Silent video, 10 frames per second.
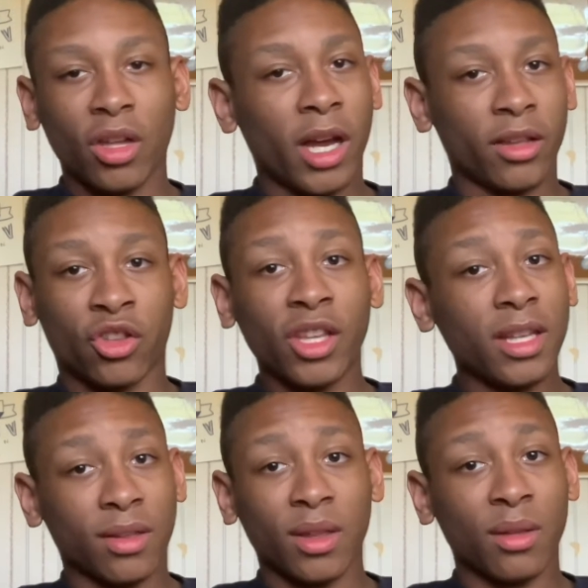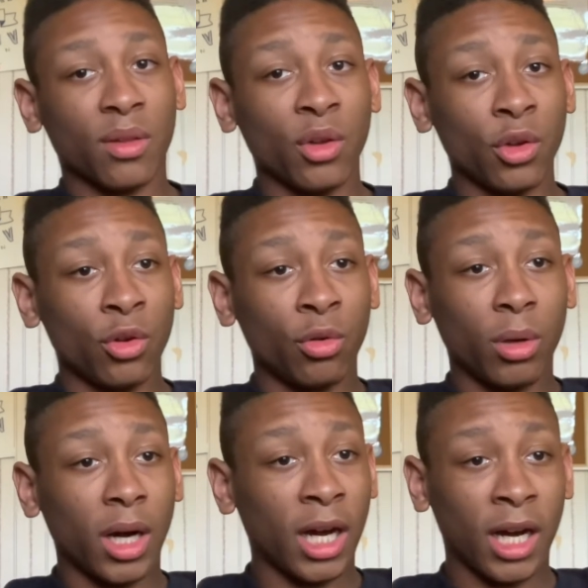geniuses
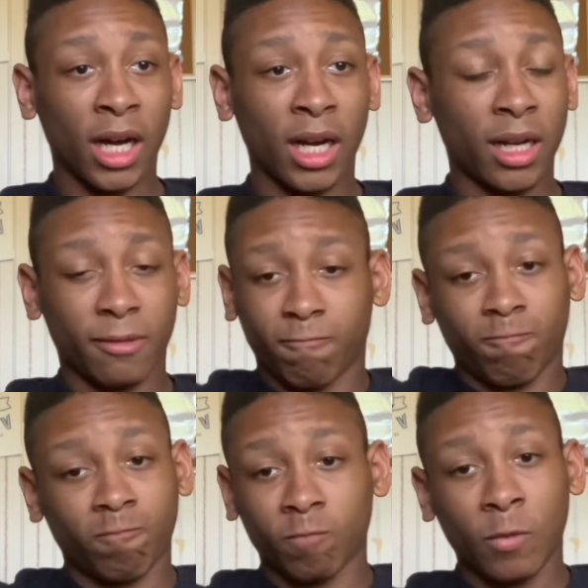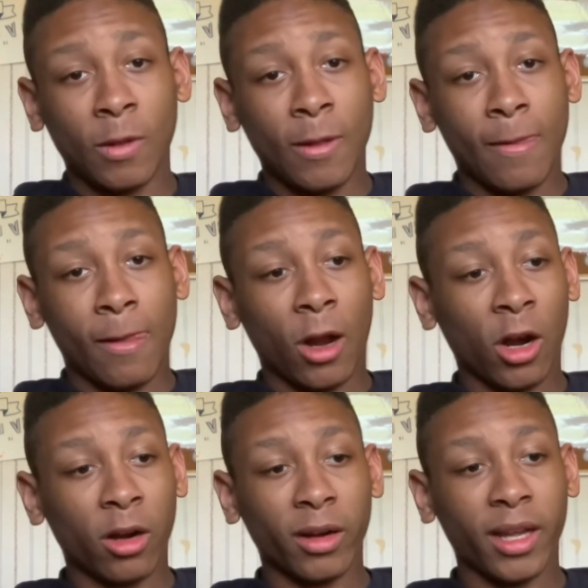who
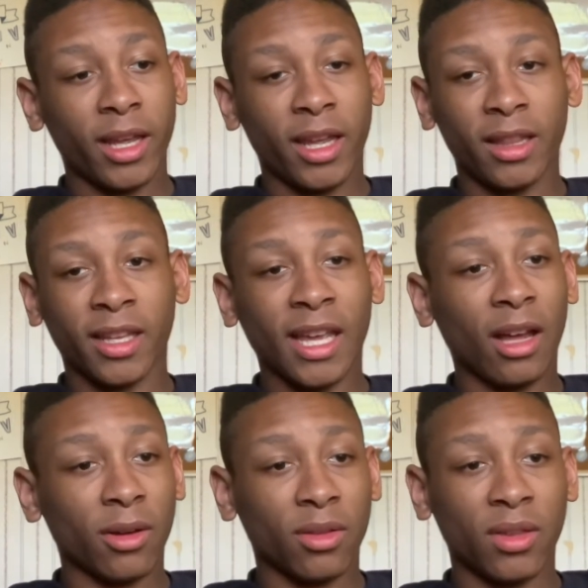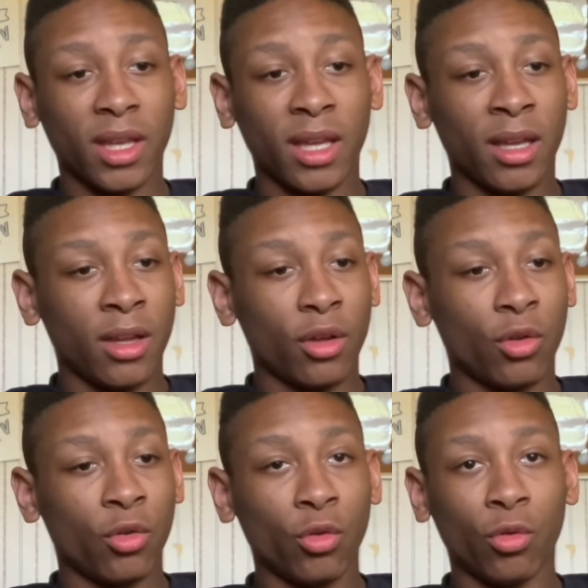are in the galaxy
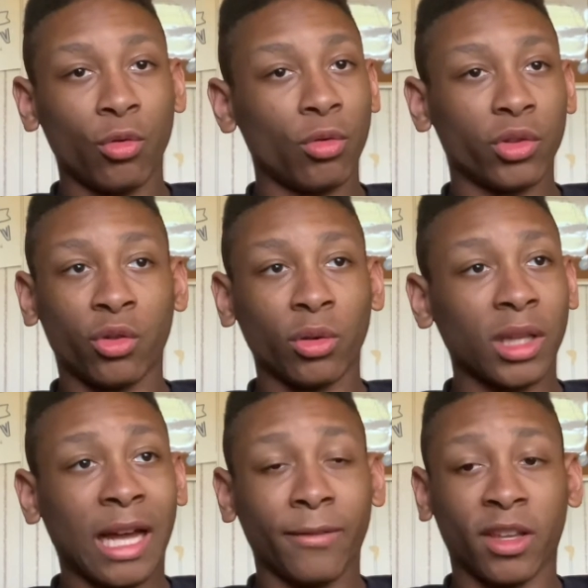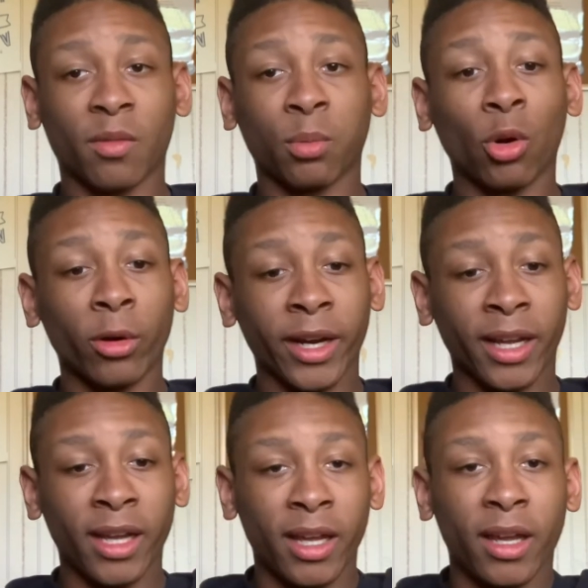who do a lot of
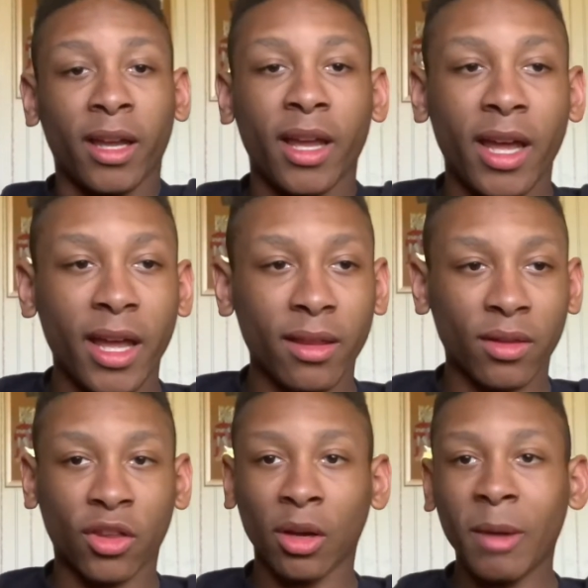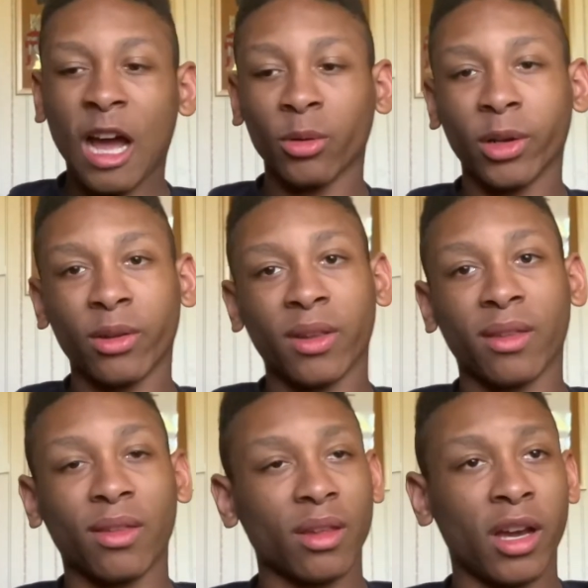exploring. Somehow there's
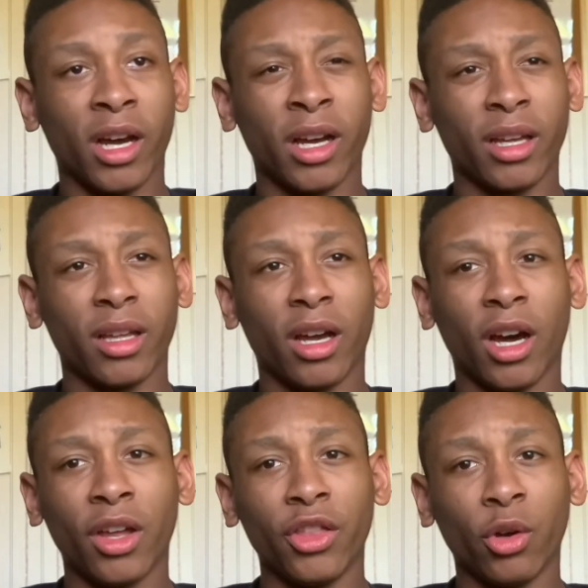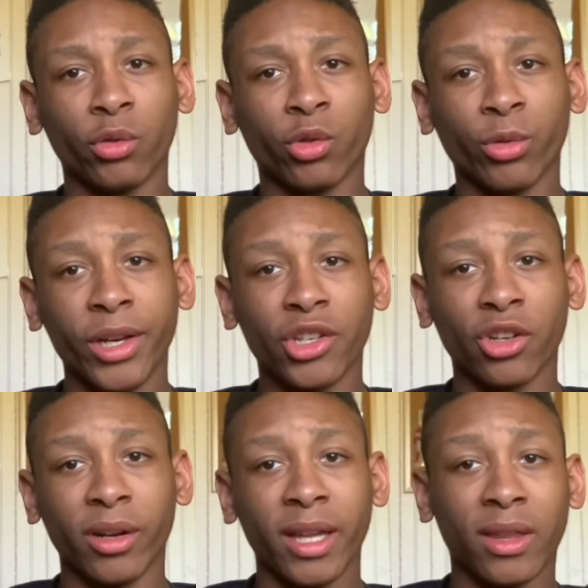this unknown
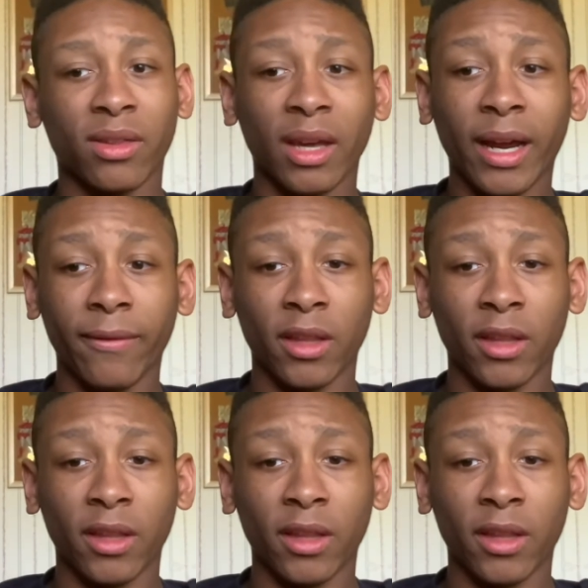creature inside